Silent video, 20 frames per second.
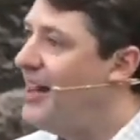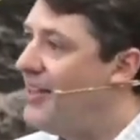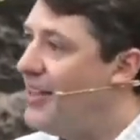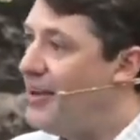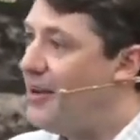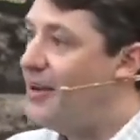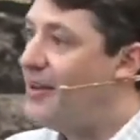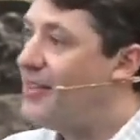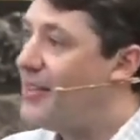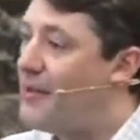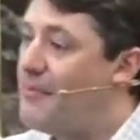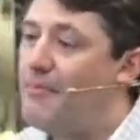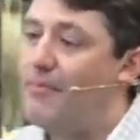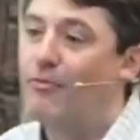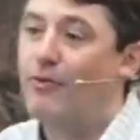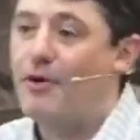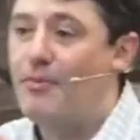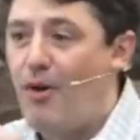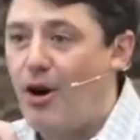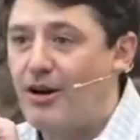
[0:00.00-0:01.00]
They
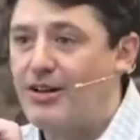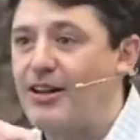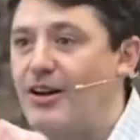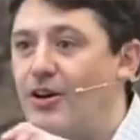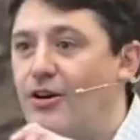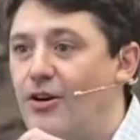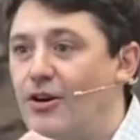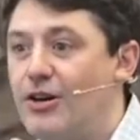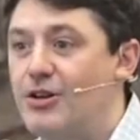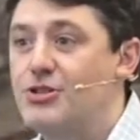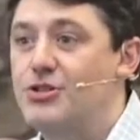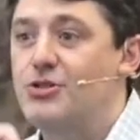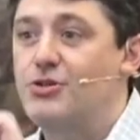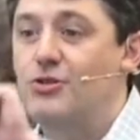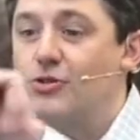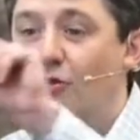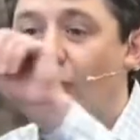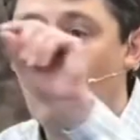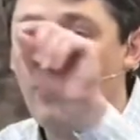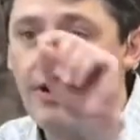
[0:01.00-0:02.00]
remarked at her
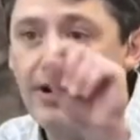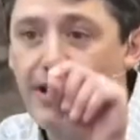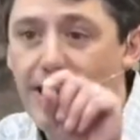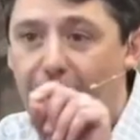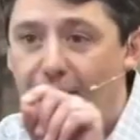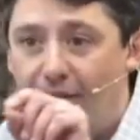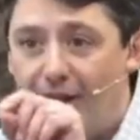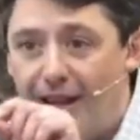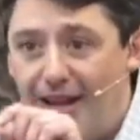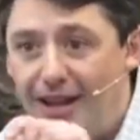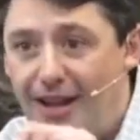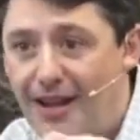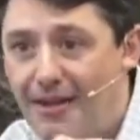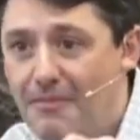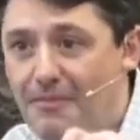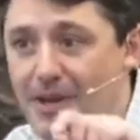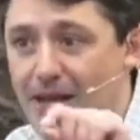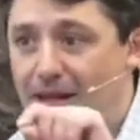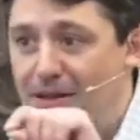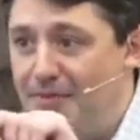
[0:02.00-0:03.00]
extraordinary
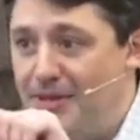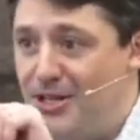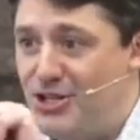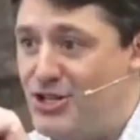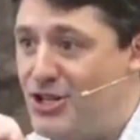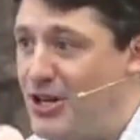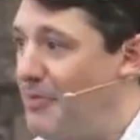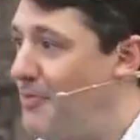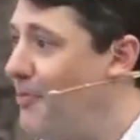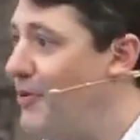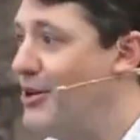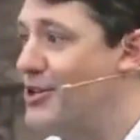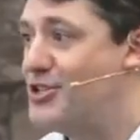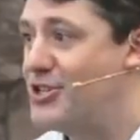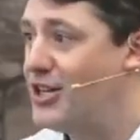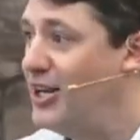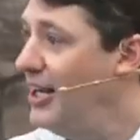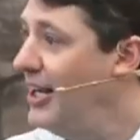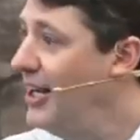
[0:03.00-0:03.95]
penmanship, which...